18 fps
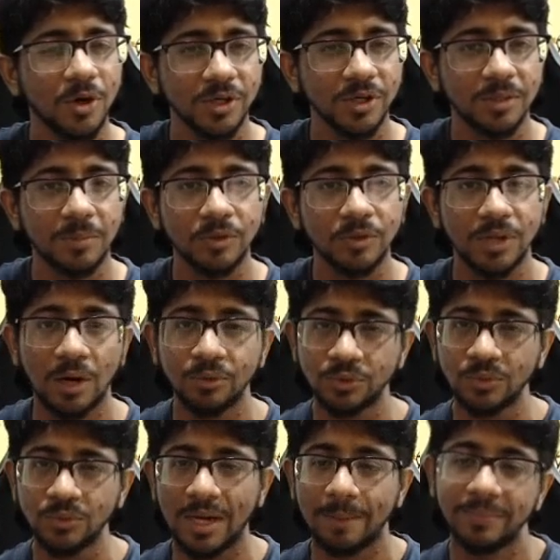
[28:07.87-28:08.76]
about how
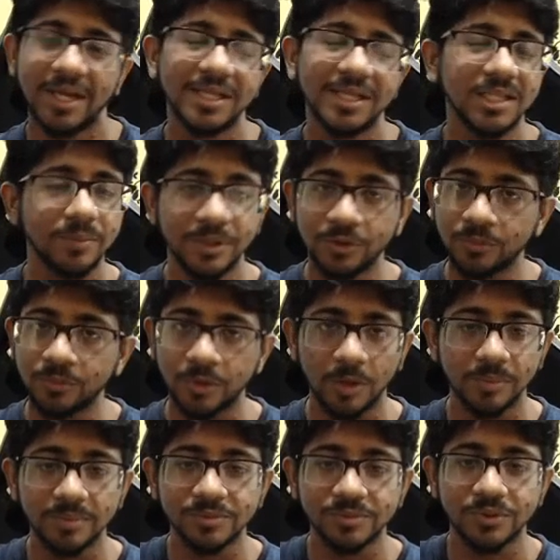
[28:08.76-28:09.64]
to apply them into
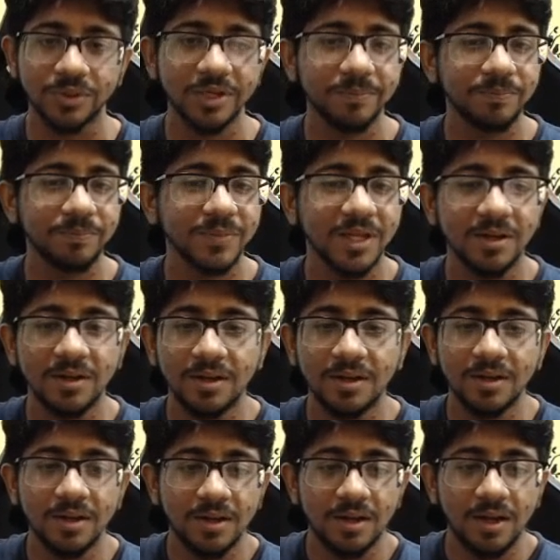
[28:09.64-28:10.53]
problems. Okay.
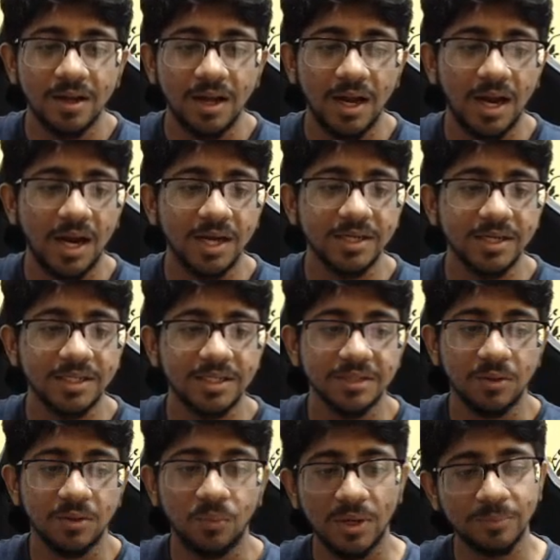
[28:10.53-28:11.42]
And
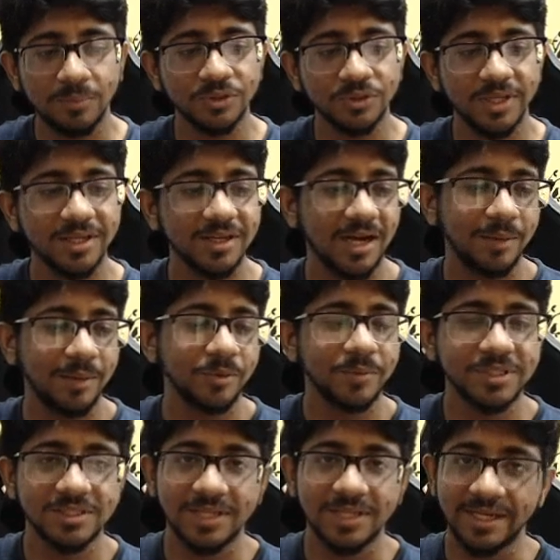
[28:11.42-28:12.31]
one more thing, I'm going to
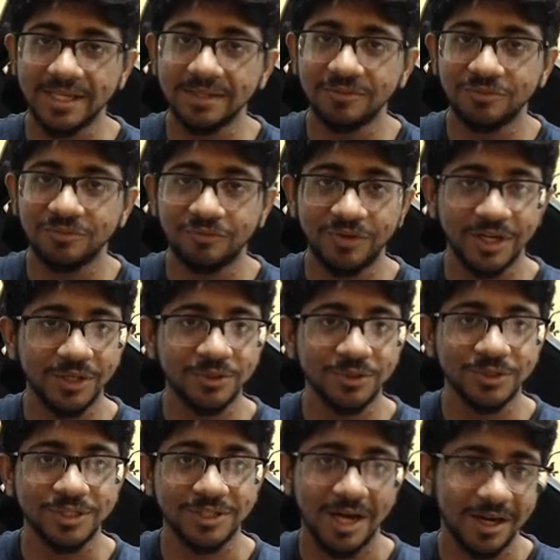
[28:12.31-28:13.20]
be setting
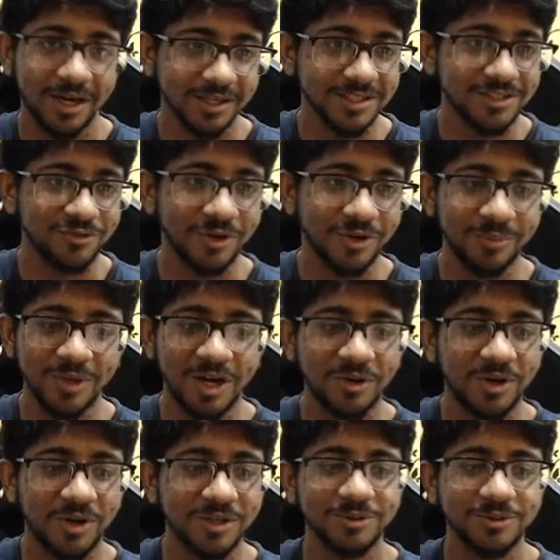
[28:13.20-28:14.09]
videos targets from
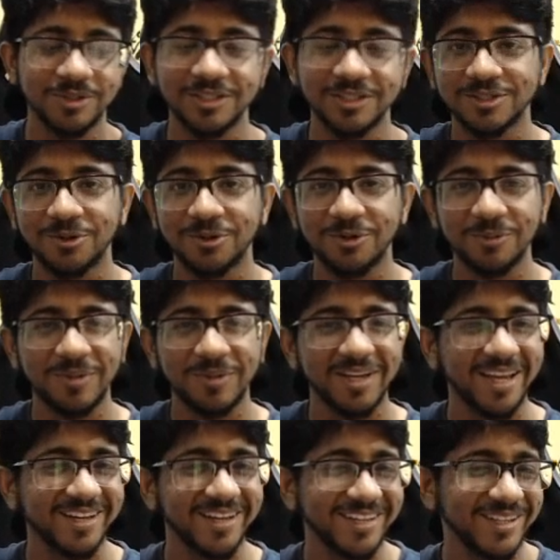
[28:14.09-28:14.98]
now on. This is going to be
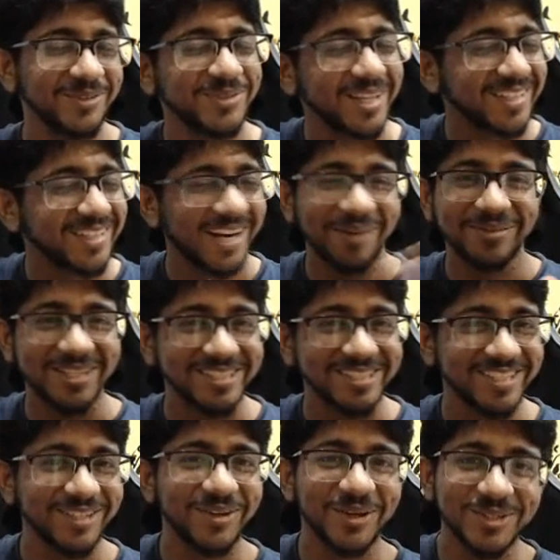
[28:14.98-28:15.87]
like a new thing that I'm
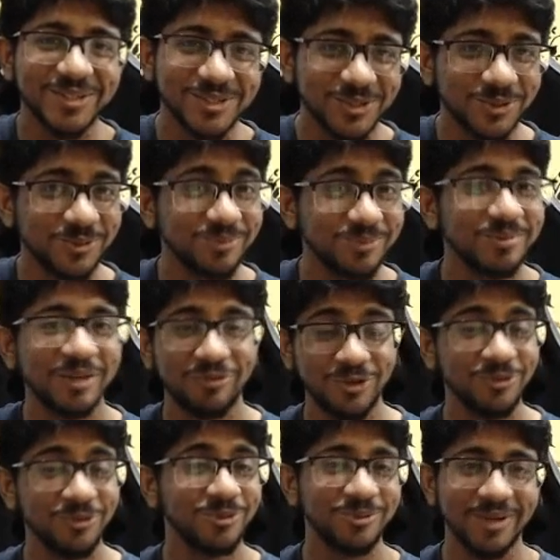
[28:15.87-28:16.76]
testing on. So if
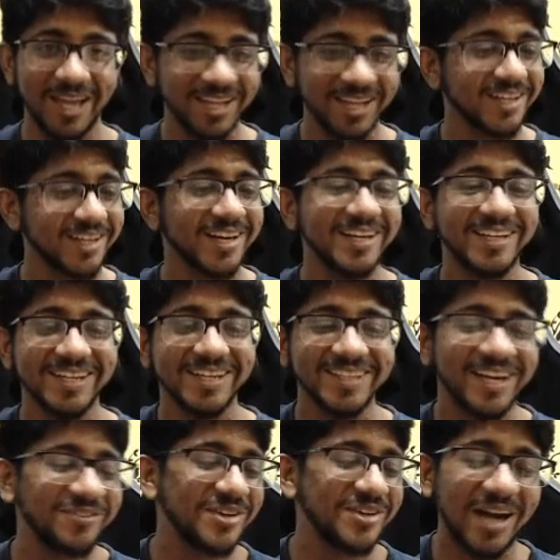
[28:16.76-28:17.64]
you like the content
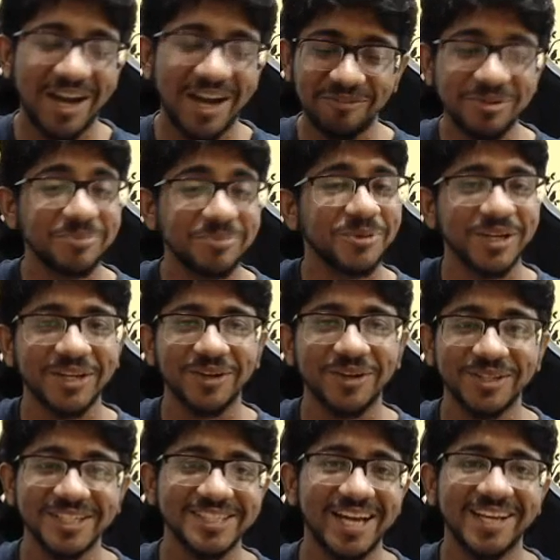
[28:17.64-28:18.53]
that I have been putting
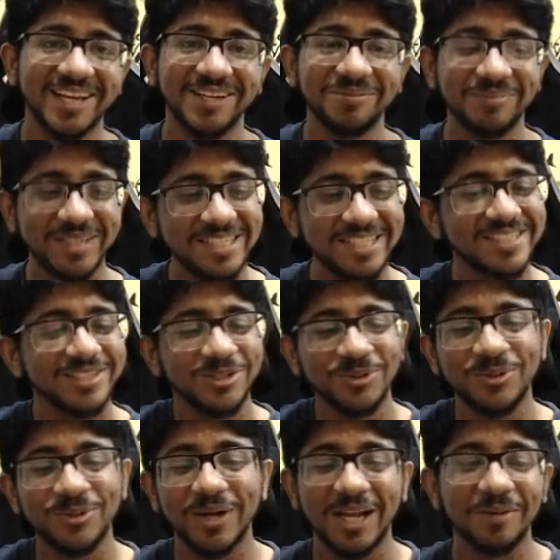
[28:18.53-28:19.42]
on the channel, please
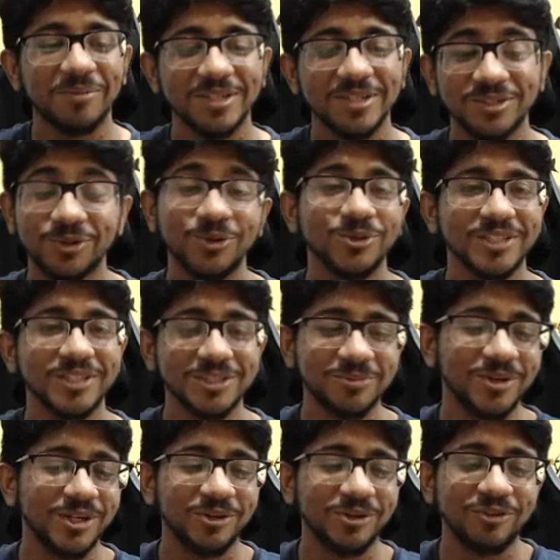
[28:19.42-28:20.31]
do help us grow this
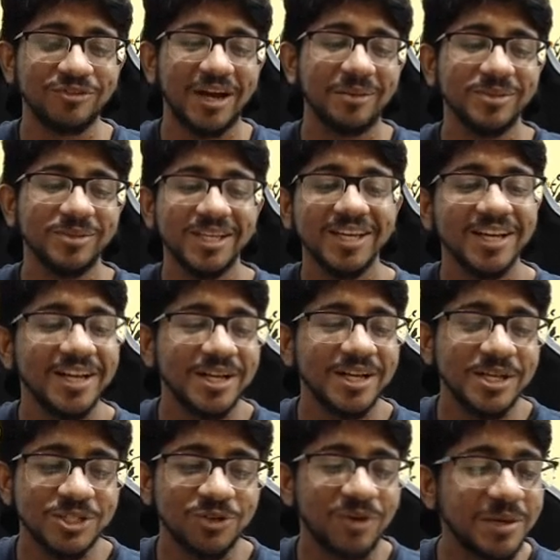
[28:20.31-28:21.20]
particular family.
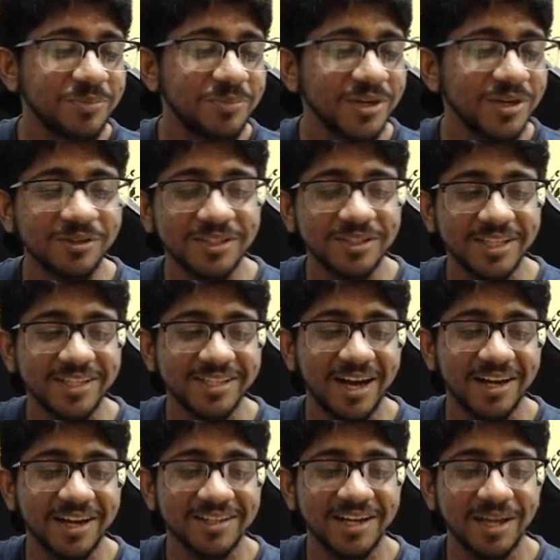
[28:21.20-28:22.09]
So one particular thing
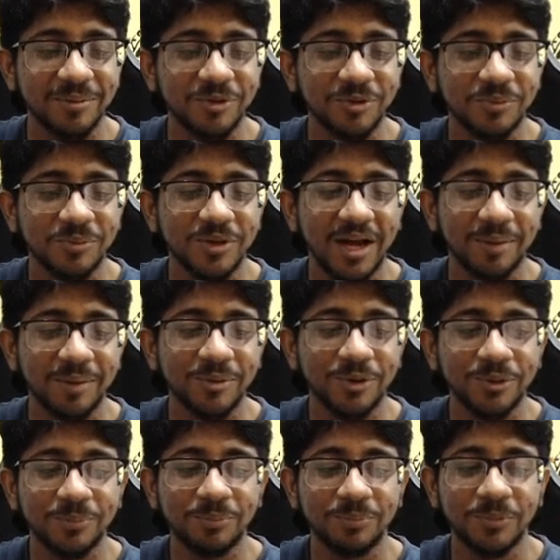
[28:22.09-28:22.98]
target that I'm going
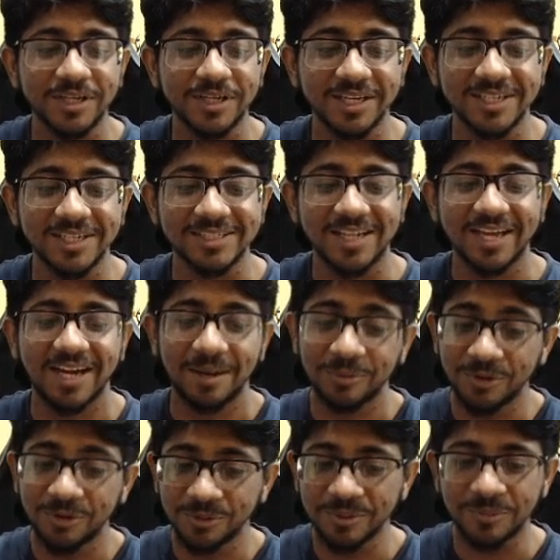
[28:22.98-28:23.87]
to put is like,
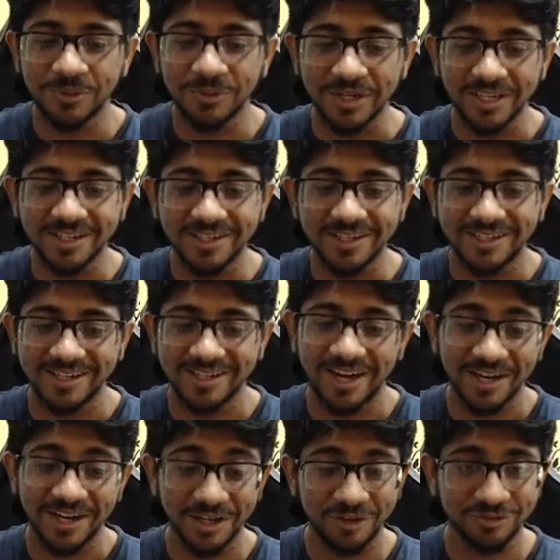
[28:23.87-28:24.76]
I'm going to be putting a
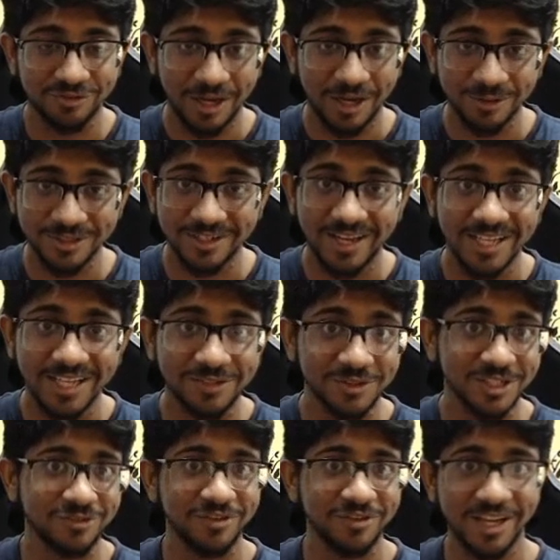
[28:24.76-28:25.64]
target of 1,000 likes,
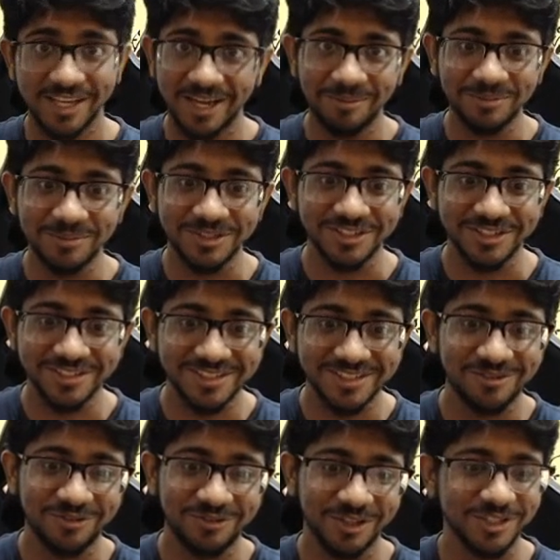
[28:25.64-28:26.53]
which is very
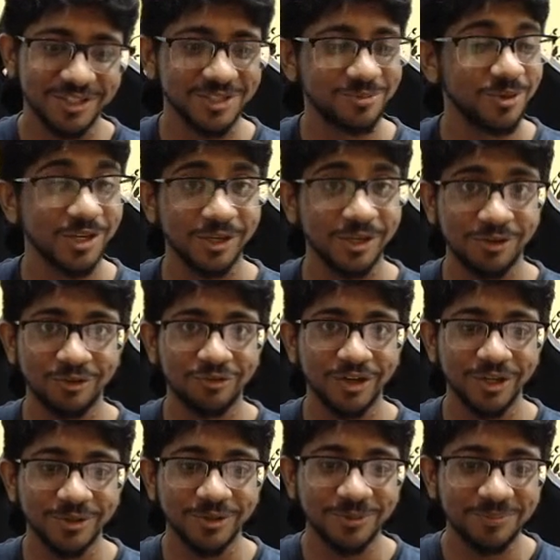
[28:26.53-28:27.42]
ambitious for this particular
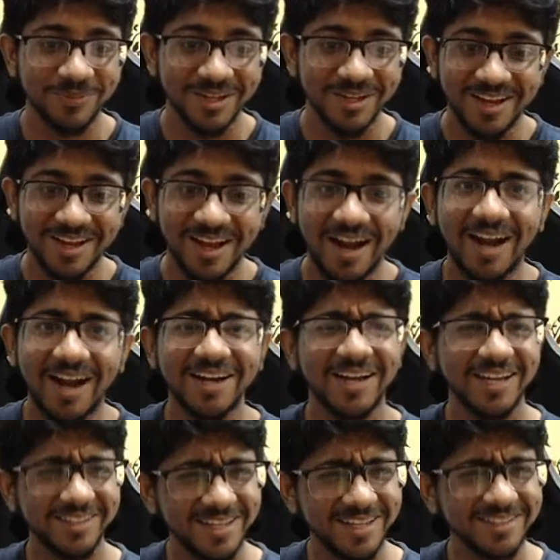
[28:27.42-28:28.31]
video. And
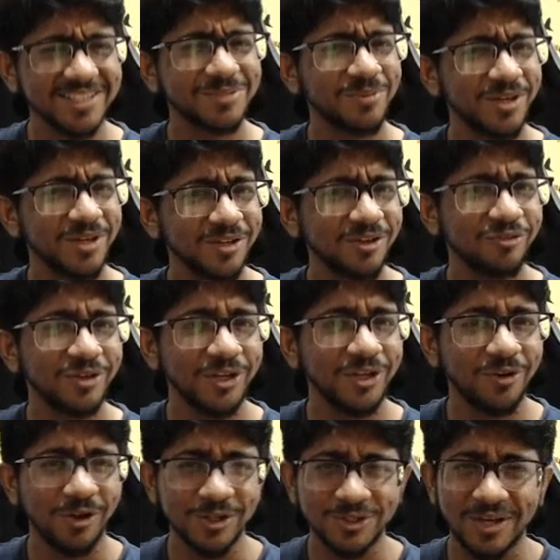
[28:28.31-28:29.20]
I think this particular
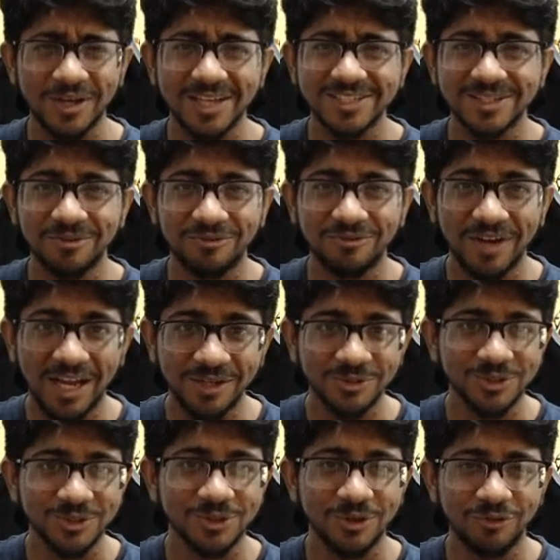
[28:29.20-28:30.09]
video also has some
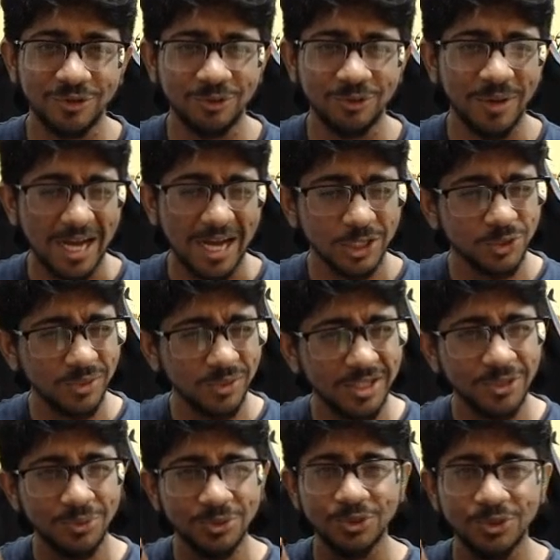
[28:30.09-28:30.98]
value. So if you actually
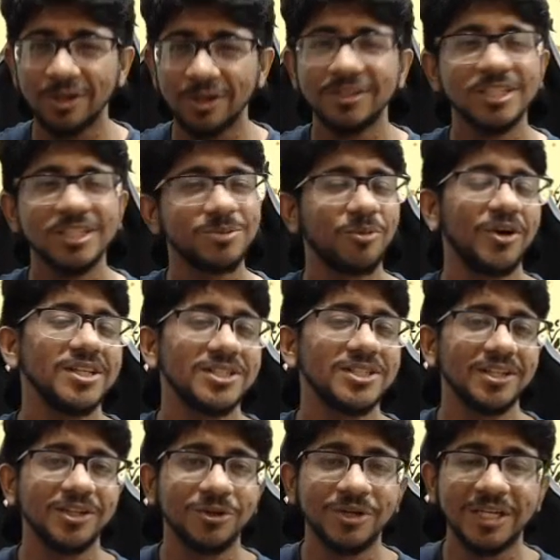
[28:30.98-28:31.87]
use all these points
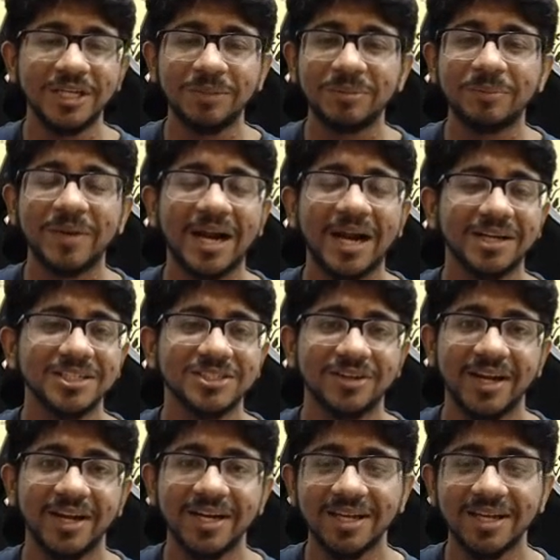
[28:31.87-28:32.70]
in your DP practice, right,